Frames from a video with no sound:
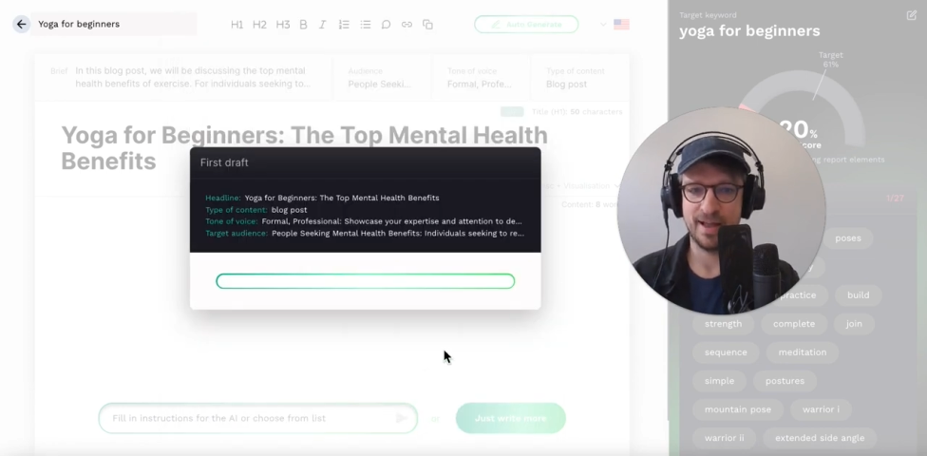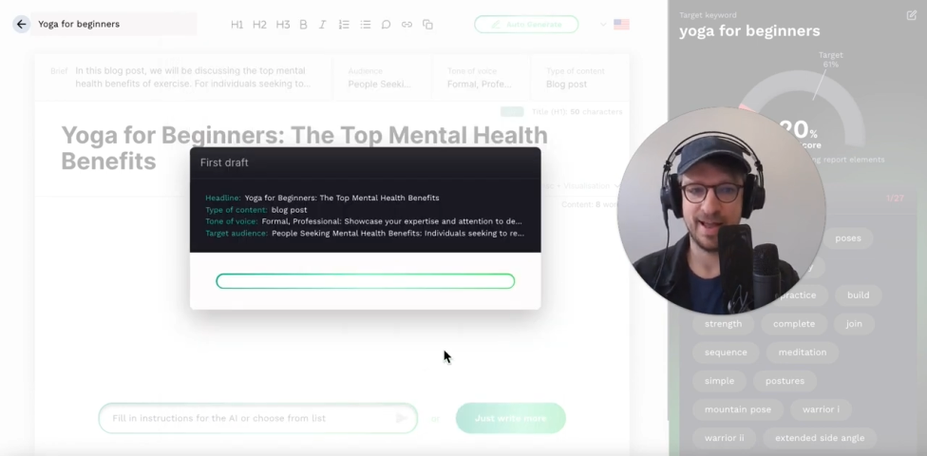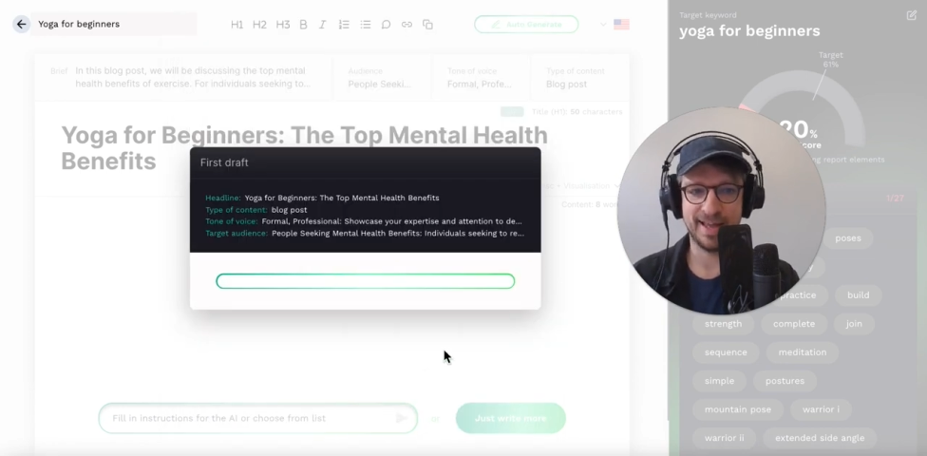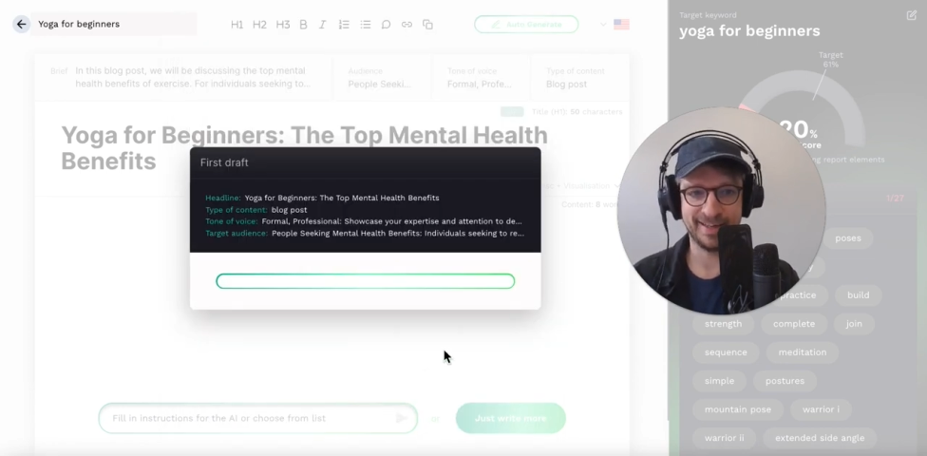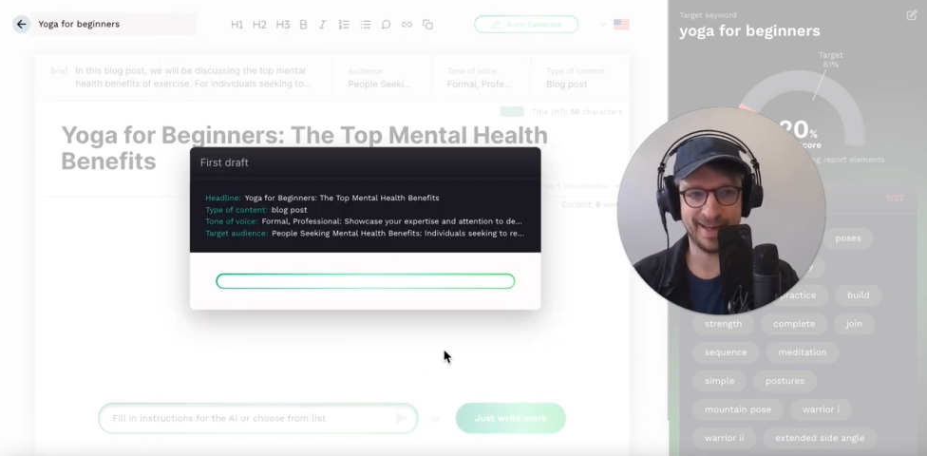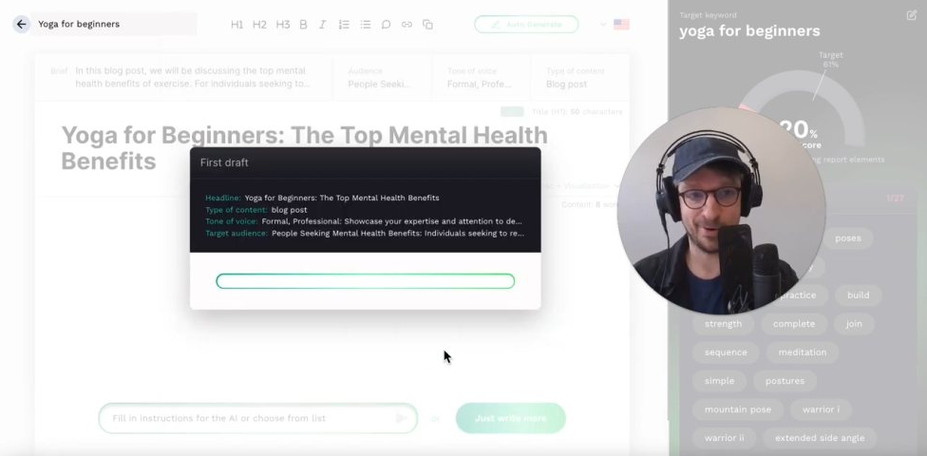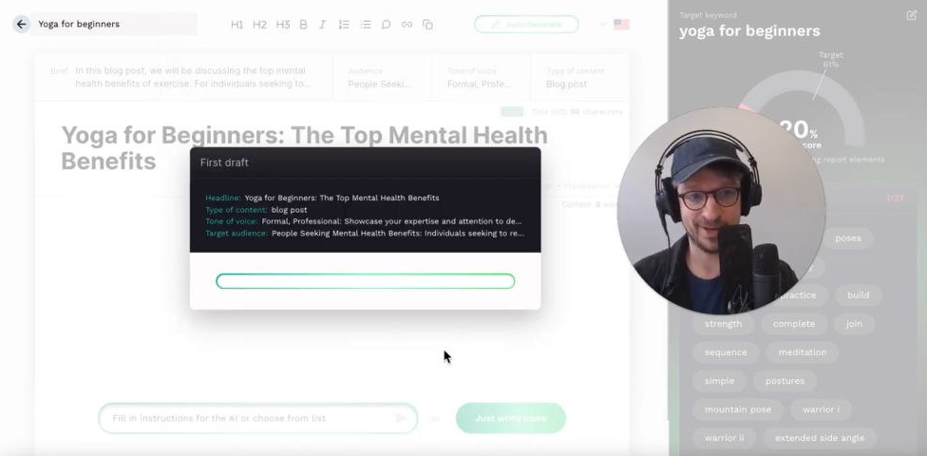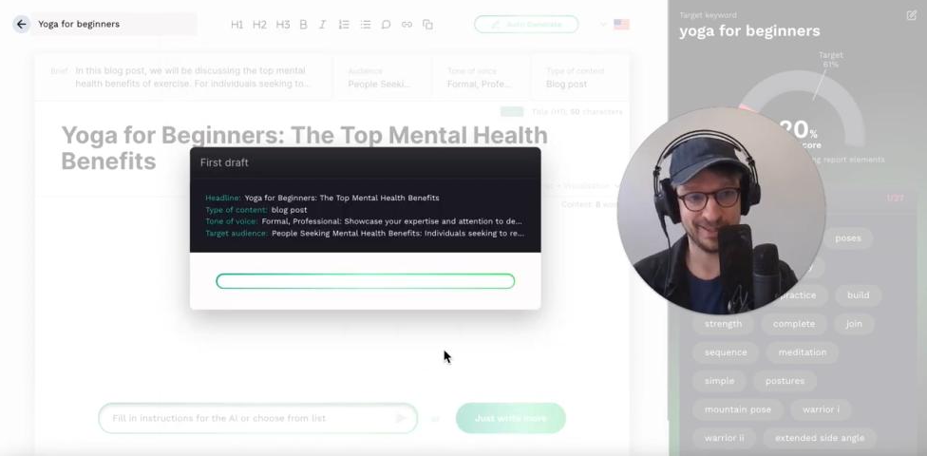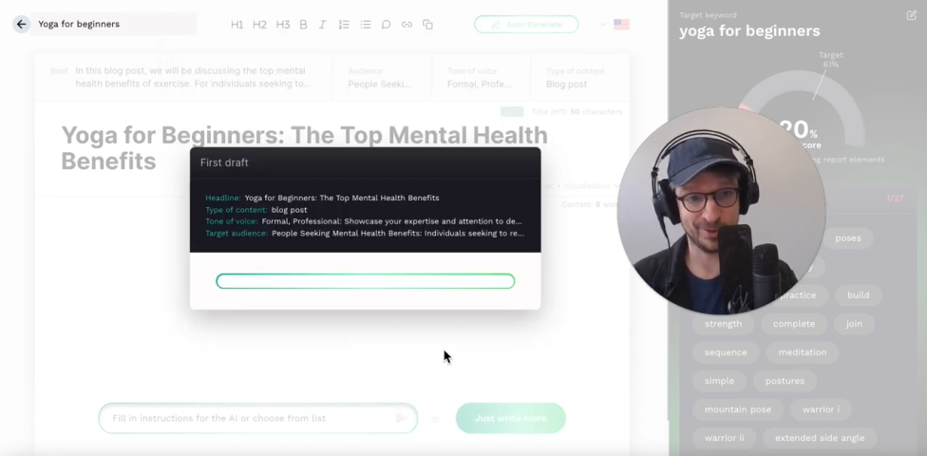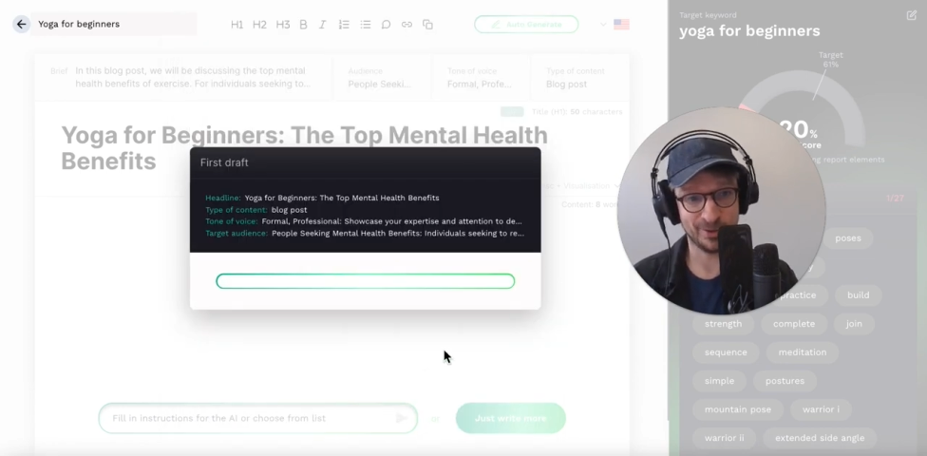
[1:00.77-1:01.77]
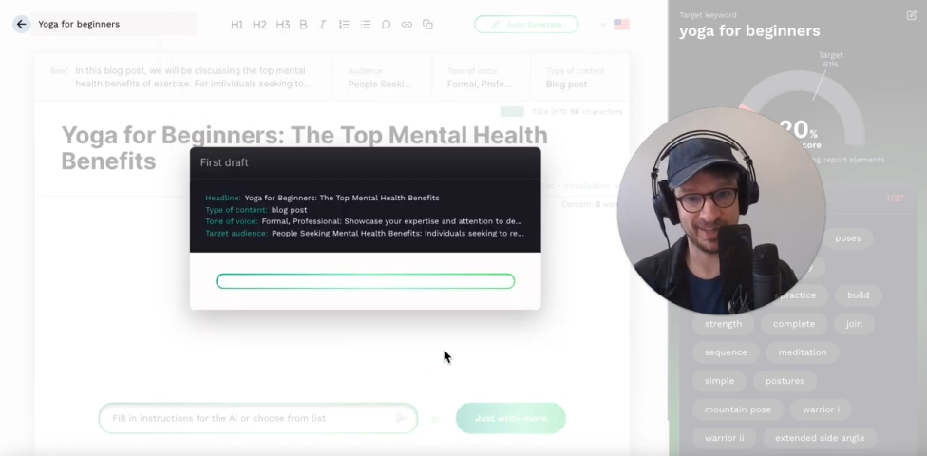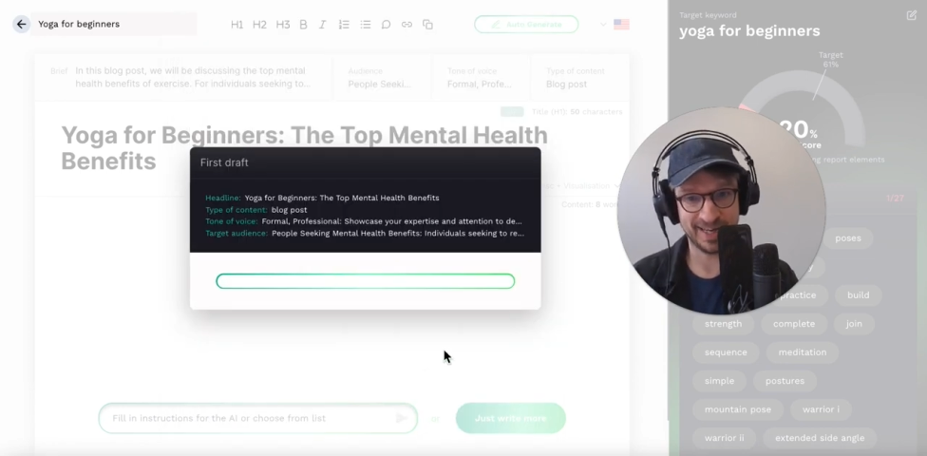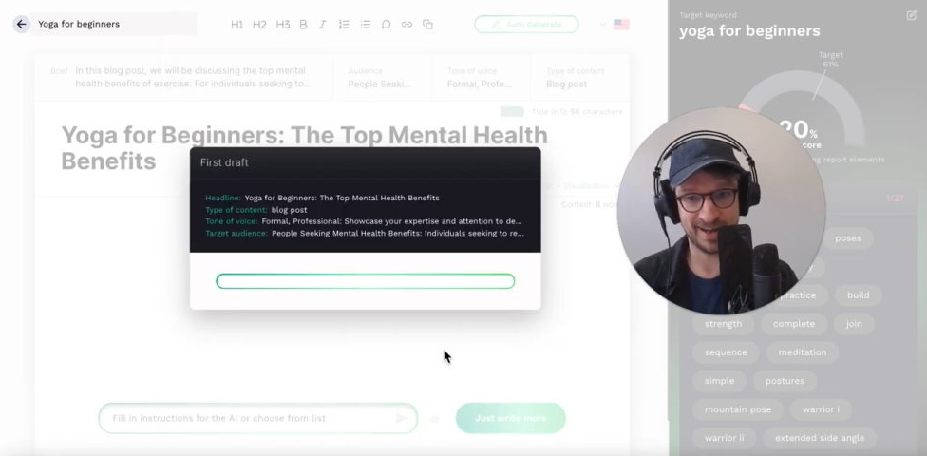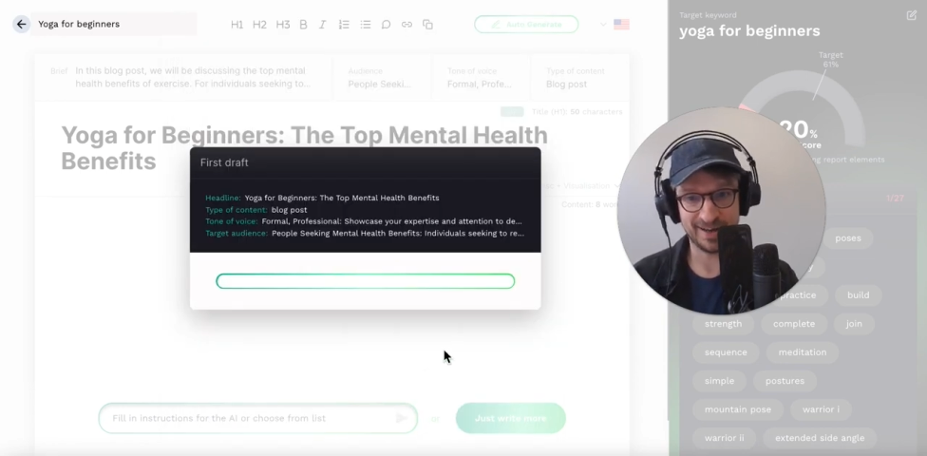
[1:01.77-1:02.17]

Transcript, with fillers: And now SEO.ai